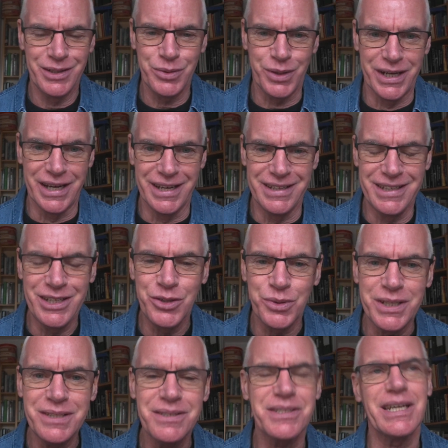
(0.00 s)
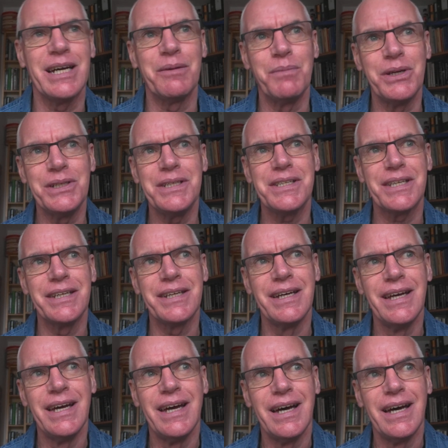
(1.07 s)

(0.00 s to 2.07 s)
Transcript: quiet and he grins at me and he said,